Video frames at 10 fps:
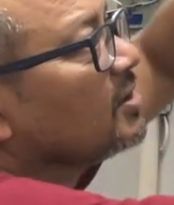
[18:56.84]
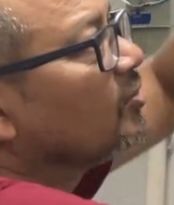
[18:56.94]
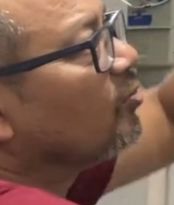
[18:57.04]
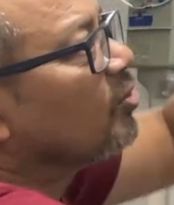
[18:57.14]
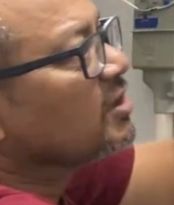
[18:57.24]

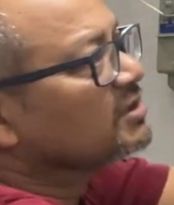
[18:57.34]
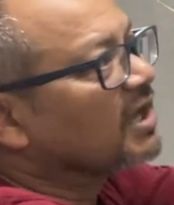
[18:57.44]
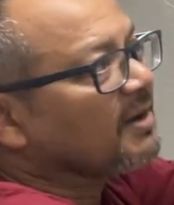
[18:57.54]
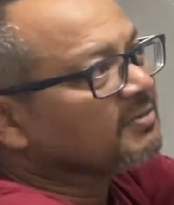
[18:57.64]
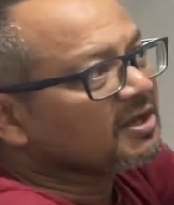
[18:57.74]
what is
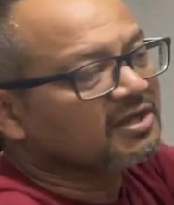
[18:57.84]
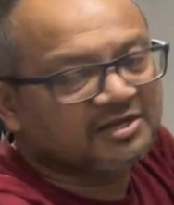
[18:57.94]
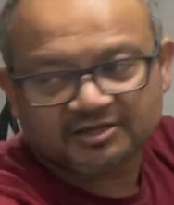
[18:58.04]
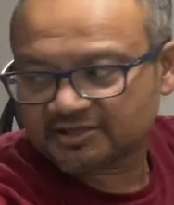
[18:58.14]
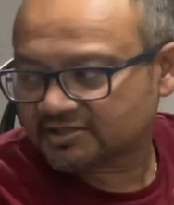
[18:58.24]
happening here
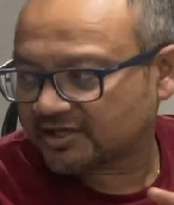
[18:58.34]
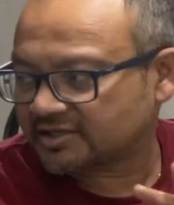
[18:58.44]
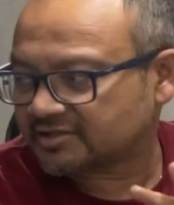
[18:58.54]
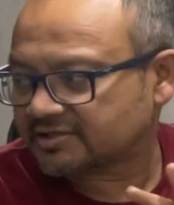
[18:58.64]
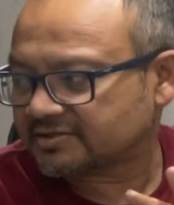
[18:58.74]
in this
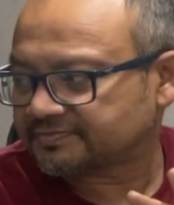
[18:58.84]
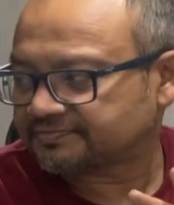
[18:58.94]
case.